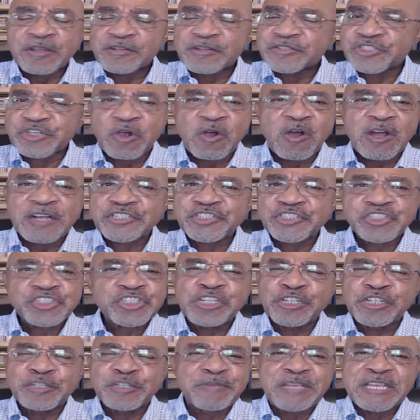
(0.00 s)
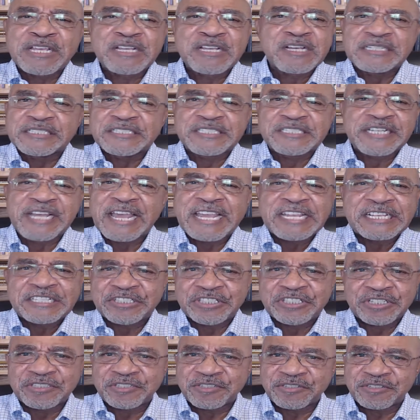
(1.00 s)
Joy should be
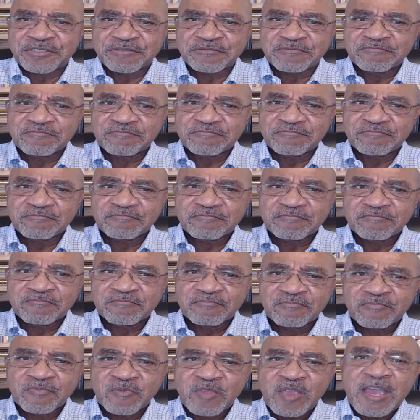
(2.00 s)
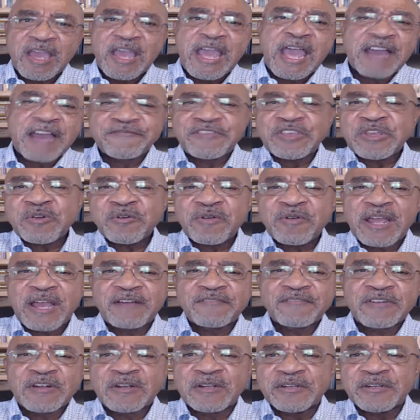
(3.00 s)
contagious. Have you
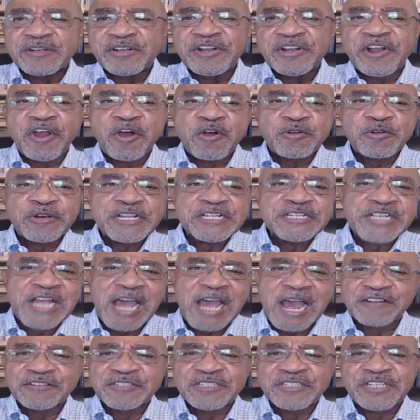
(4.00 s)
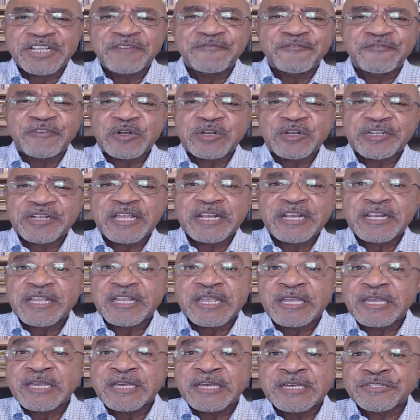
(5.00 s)
ever noticed how difficult it
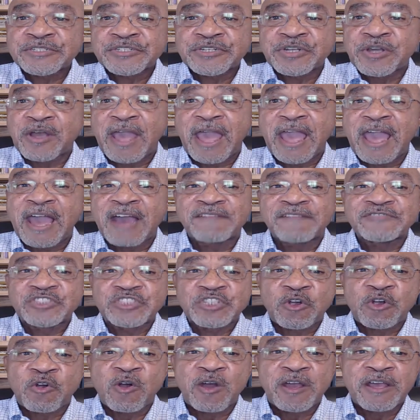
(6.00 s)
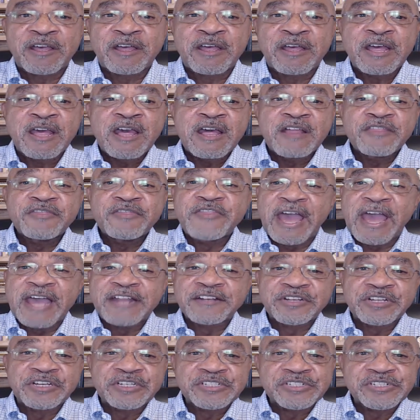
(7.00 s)
is to have joy
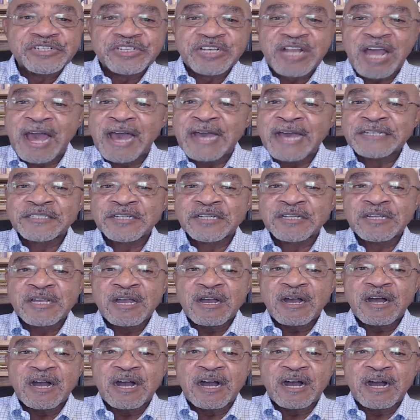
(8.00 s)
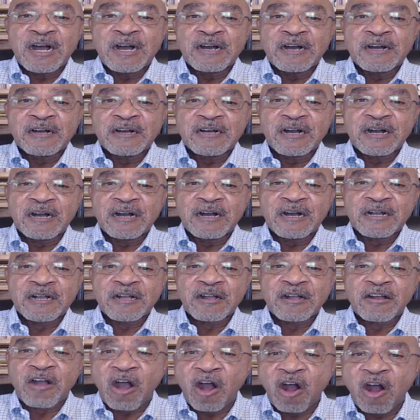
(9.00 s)
that does not uh, uh,
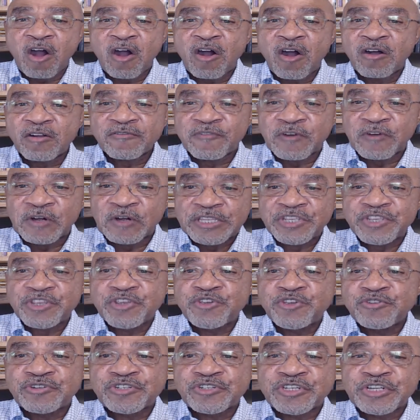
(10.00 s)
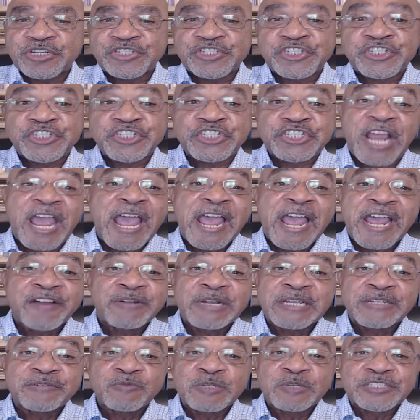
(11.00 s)
call for you to
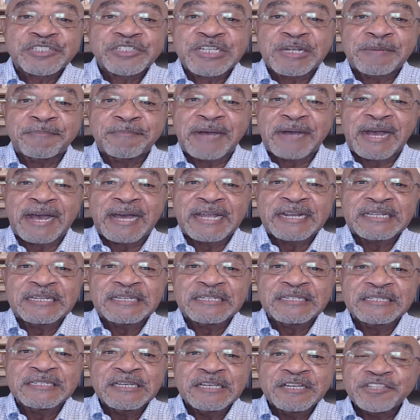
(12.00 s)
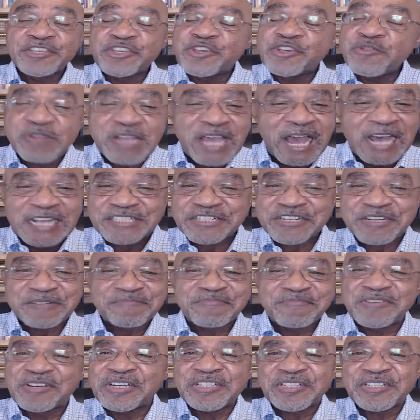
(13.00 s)
share it with somebody? You got
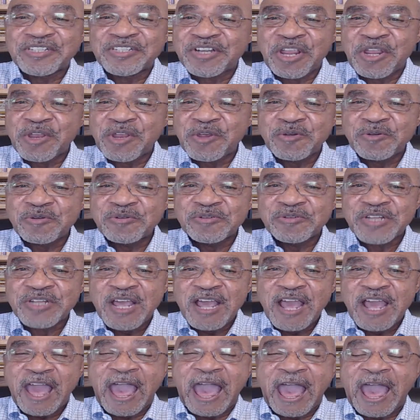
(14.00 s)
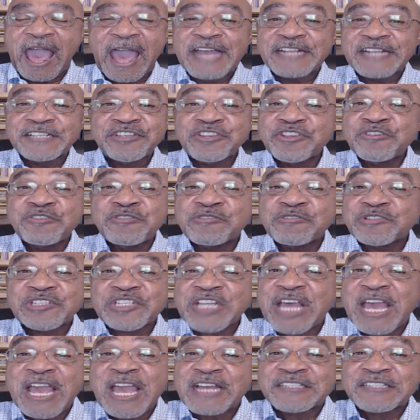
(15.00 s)
some good news, and, and you
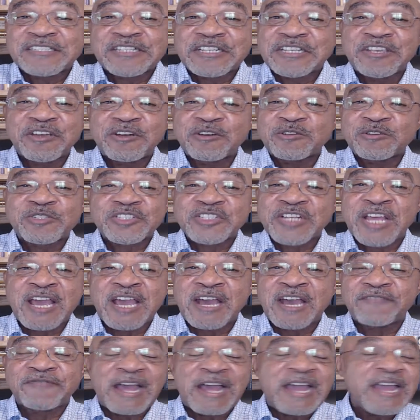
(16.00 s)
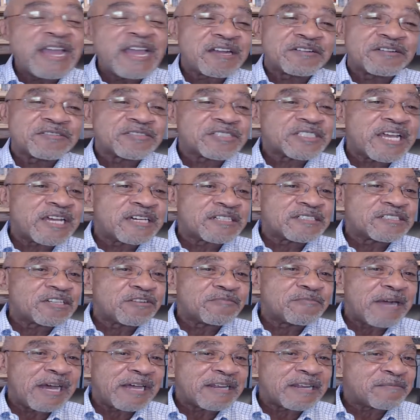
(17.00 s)
said to yourself, I ain't gonna tell
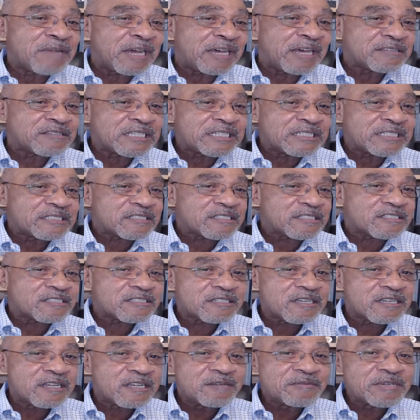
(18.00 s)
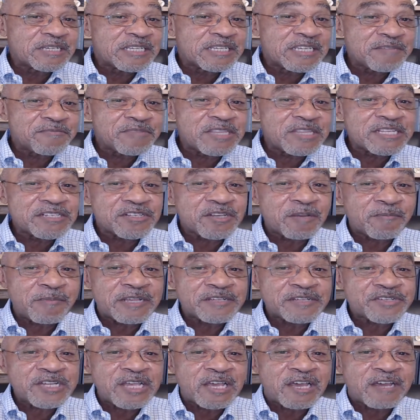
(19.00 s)
nobody about this. I'm gonna keep this to
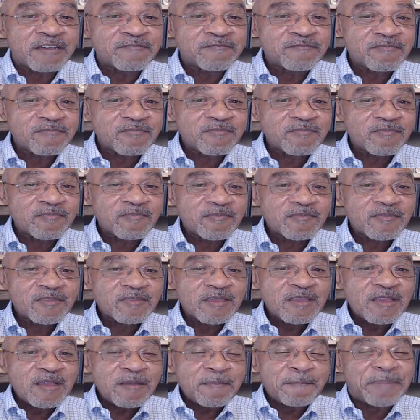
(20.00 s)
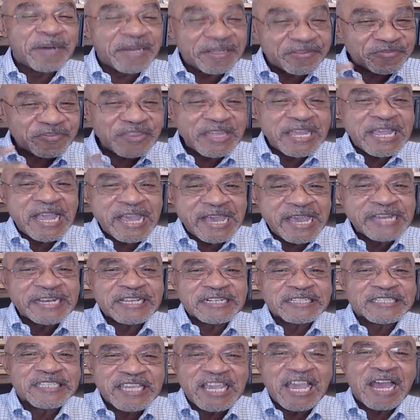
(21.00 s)
myself. But then
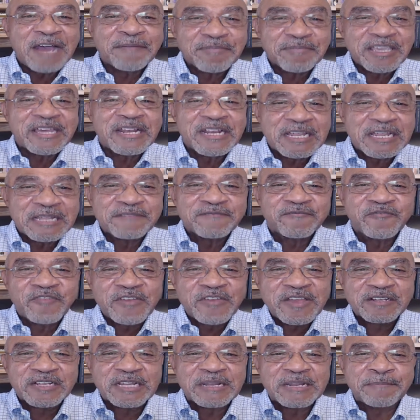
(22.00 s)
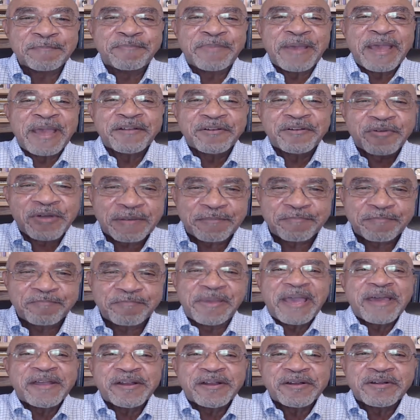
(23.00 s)
it kept getting feeling better and
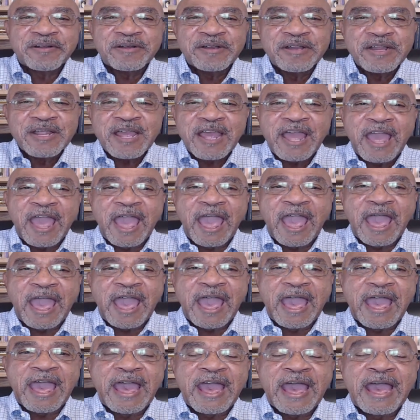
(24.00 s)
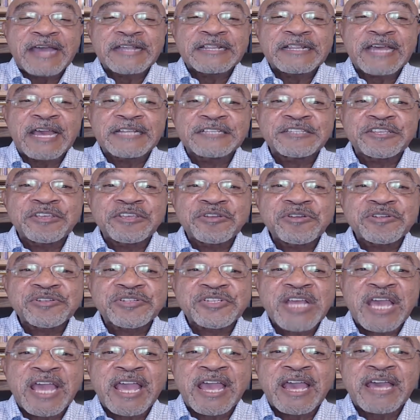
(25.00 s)
better. And, and, and you
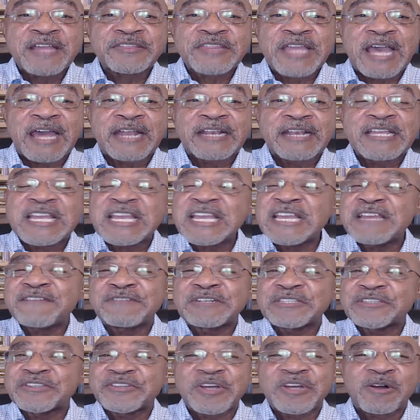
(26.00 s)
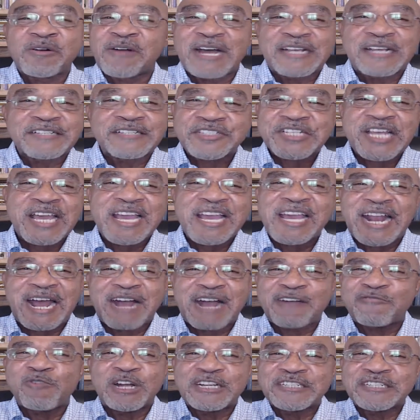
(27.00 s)
said that even though I said
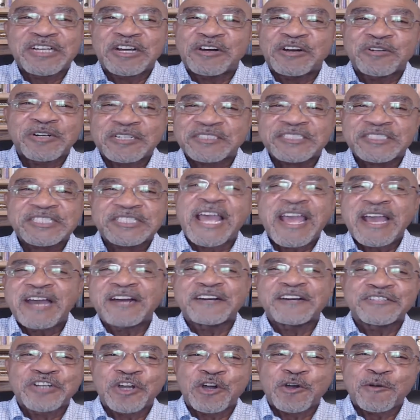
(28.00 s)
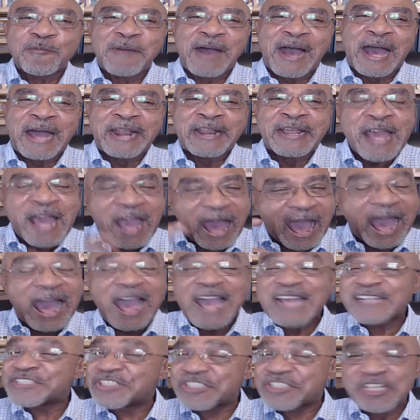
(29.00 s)
I wasn't going to tell nobody,
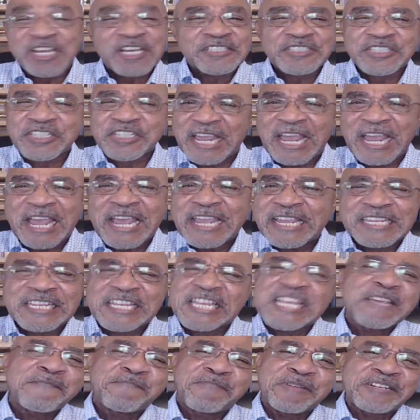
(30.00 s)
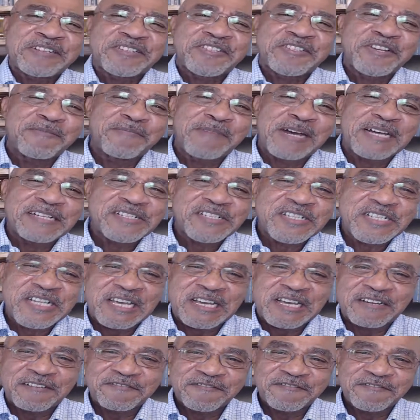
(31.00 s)
I just can't keep it to
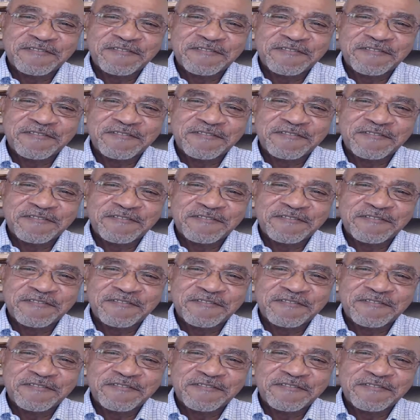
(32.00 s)
myself